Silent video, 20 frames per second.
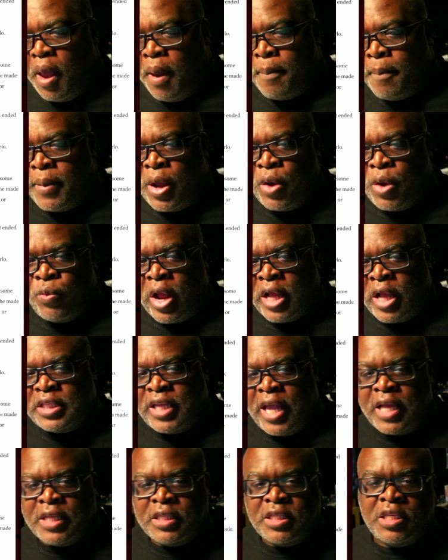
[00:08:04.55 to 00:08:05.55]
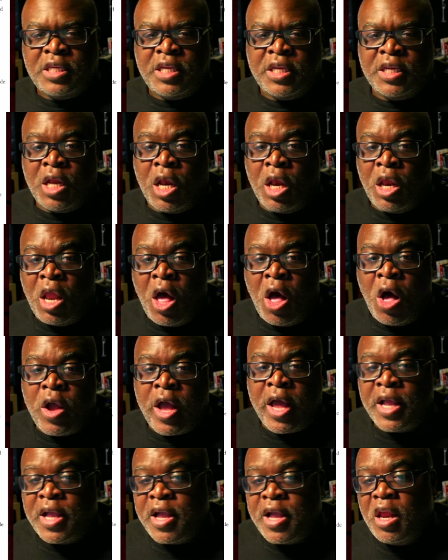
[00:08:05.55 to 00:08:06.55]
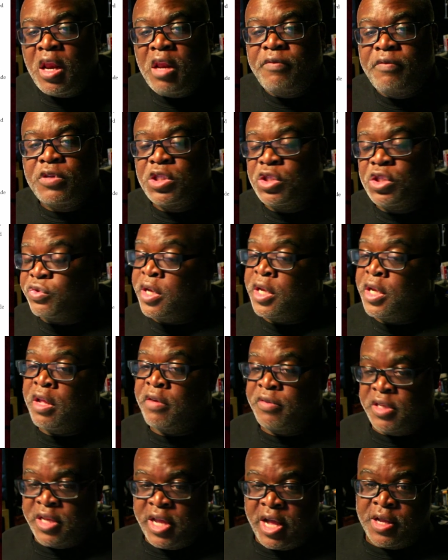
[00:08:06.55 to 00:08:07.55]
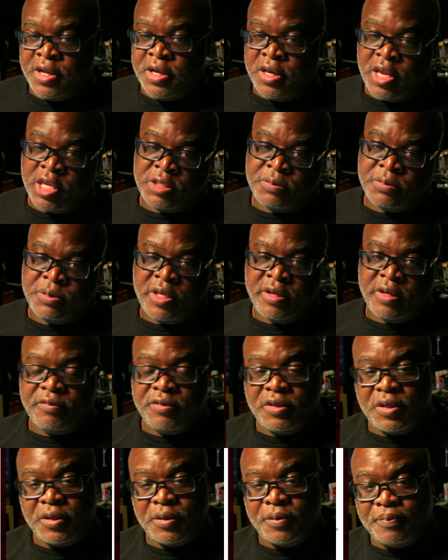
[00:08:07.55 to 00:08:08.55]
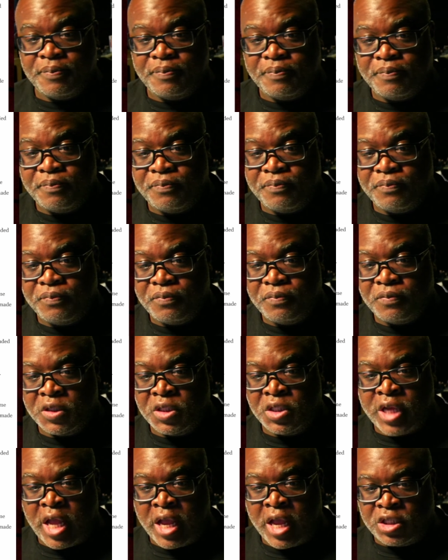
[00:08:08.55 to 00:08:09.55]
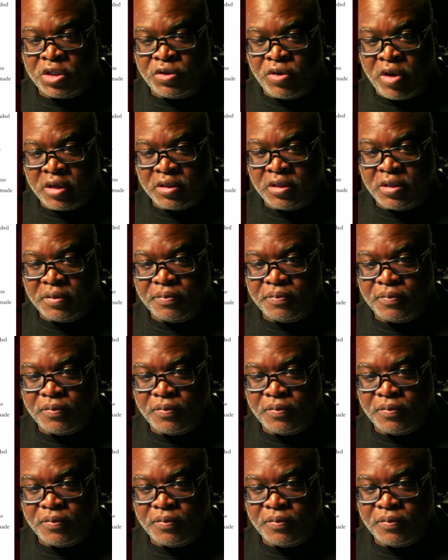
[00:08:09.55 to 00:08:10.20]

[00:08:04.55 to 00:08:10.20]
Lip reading: My rant ended in a long and colorful string of Italian expletives. Jack shrugged.